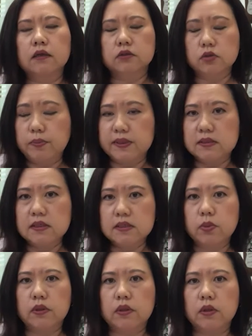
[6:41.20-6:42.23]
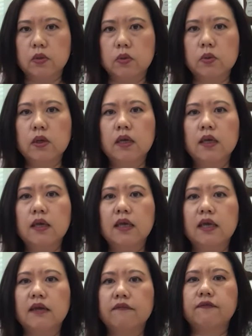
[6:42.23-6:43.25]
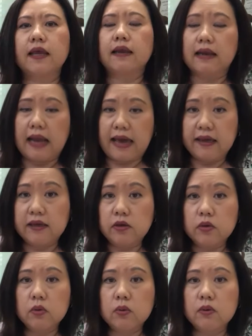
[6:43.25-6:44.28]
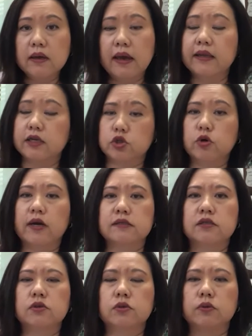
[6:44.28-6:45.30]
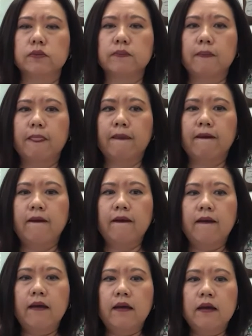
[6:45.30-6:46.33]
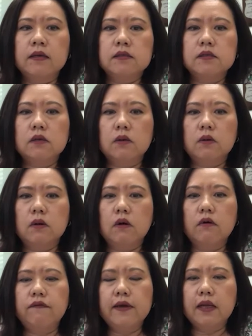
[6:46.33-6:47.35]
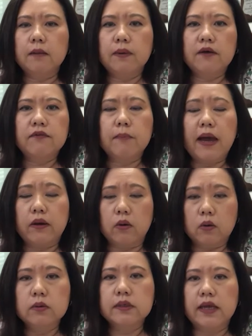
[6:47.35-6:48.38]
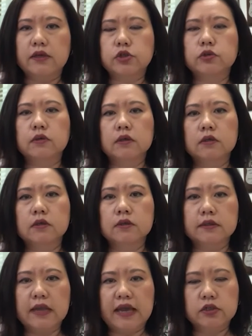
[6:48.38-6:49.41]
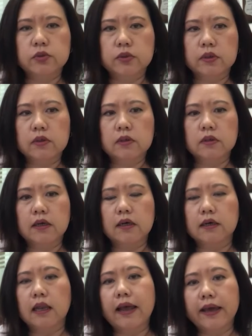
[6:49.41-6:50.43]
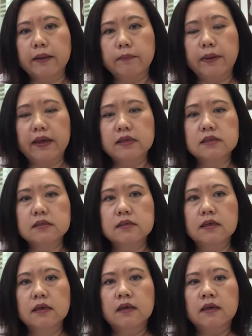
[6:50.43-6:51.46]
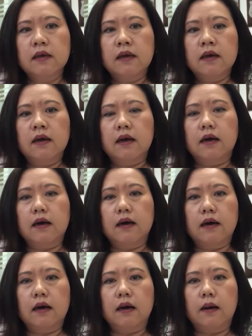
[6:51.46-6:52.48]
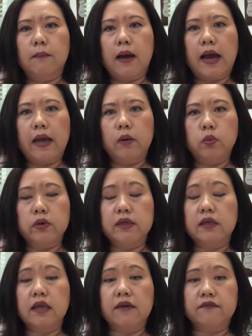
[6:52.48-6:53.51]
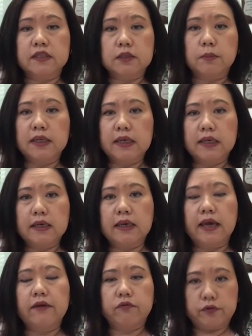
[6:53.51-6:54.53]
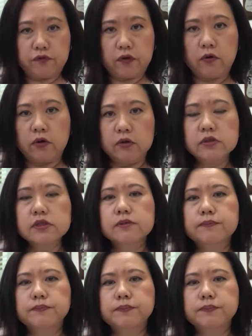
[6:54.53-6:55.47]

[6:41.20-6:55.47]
do business with you if they like you and they trust you. So over and above my own natural client base, I would inevitably get referrals.